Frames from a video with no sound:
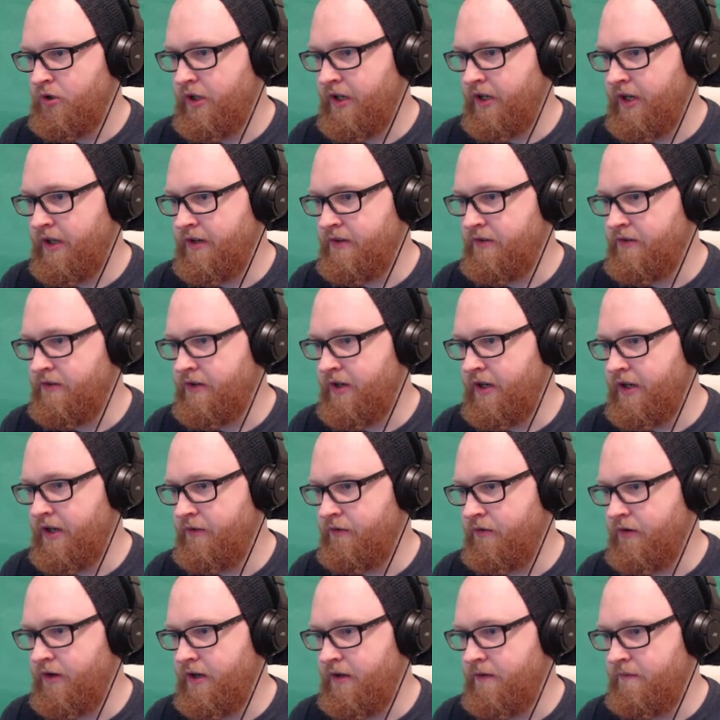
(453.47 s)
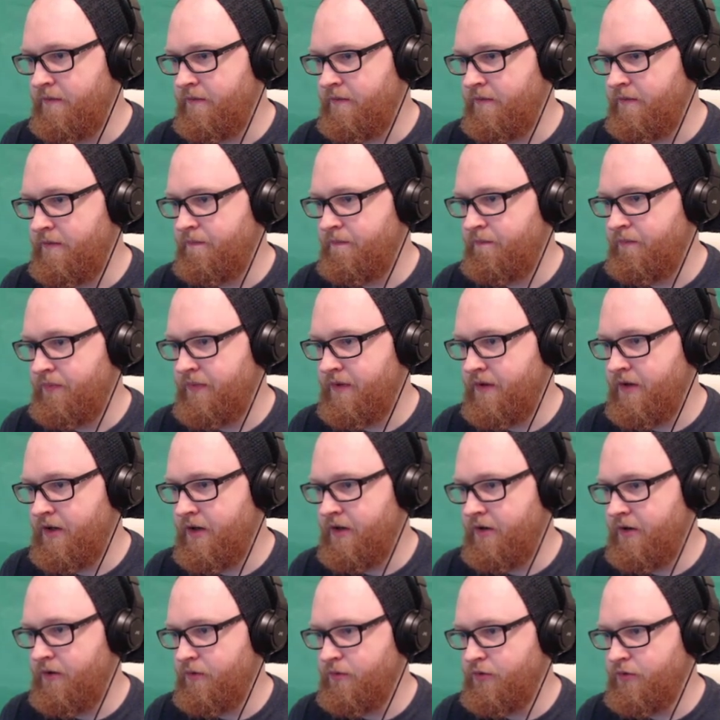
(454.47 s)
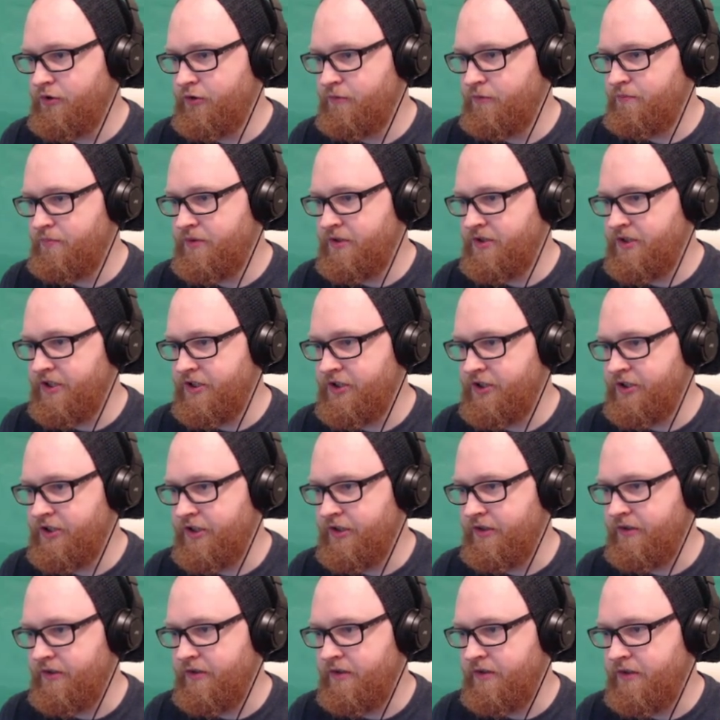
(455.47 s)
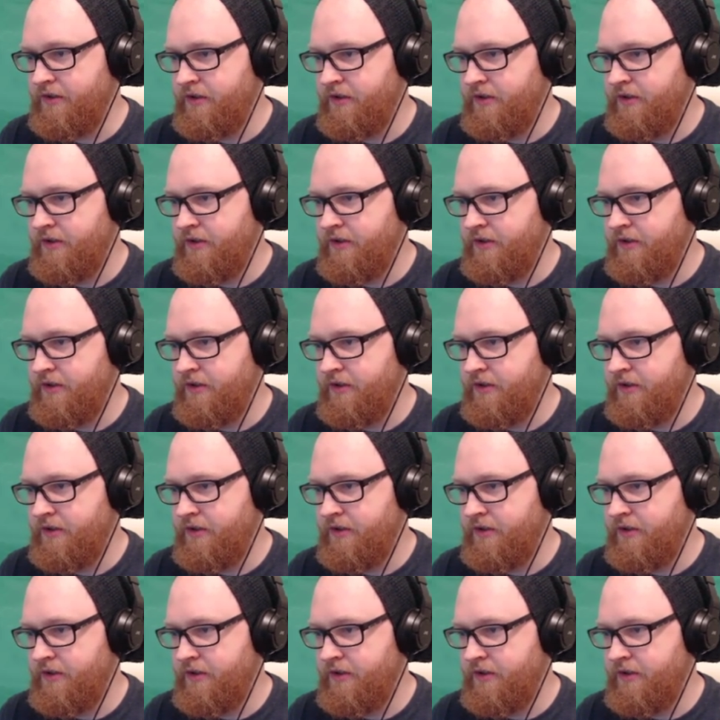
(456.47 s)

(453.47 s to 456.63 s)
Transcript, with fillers: Okay, this is going alright. Hold your position.